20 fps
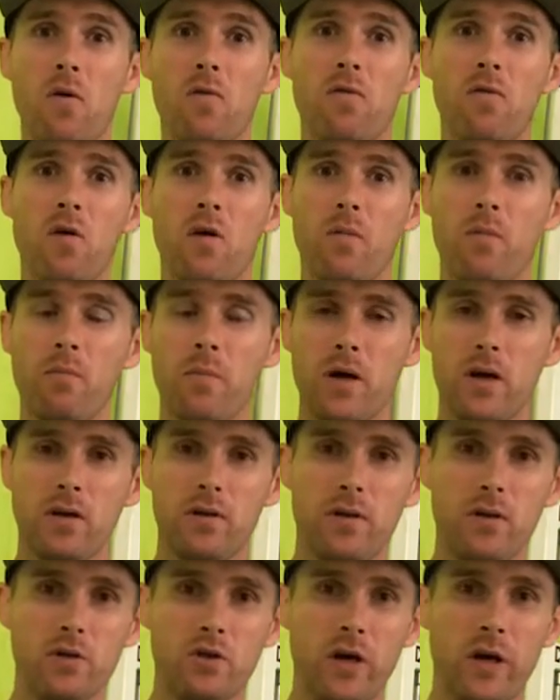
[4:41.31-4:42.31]
from
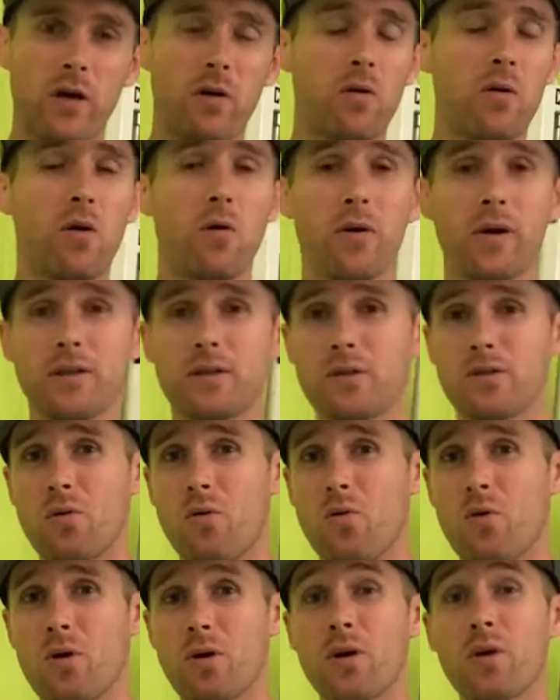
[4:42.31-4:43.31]
the Train Heroic
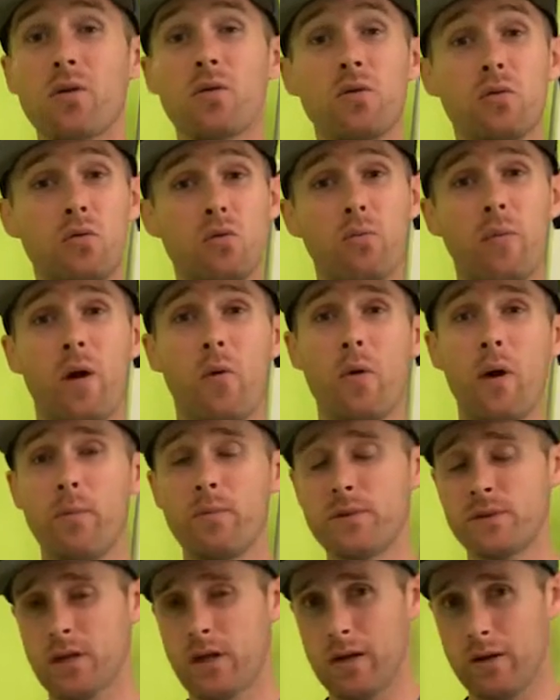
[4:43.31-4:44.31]
store through my
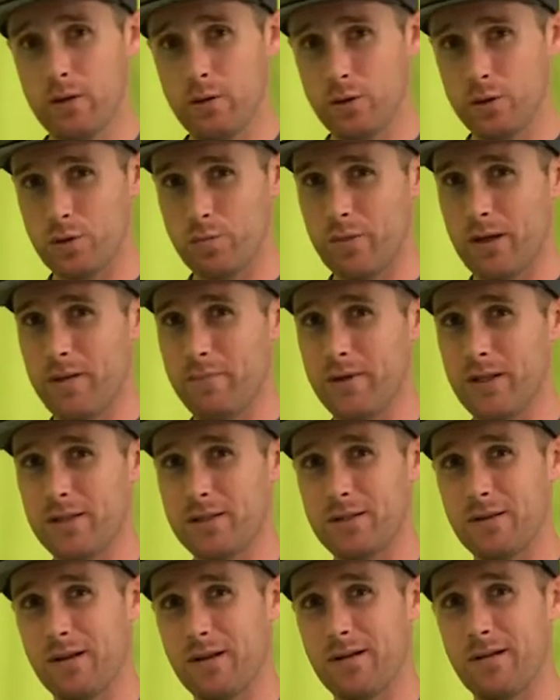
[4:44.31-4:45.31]
website,
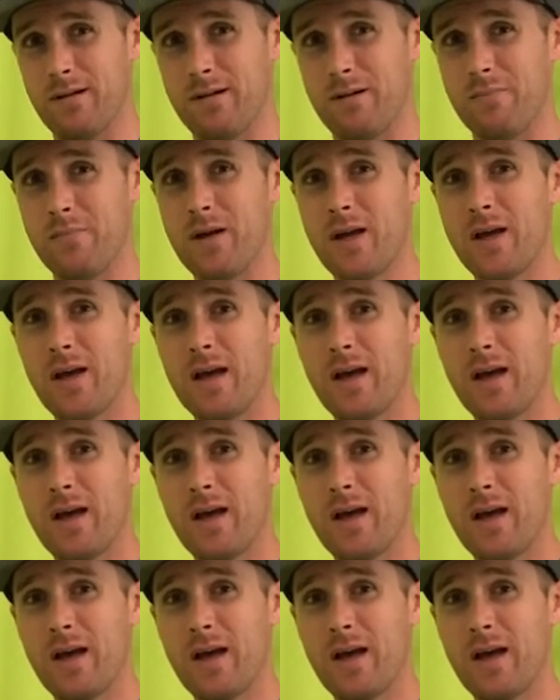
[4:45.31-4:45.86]
coachedbymitch.com.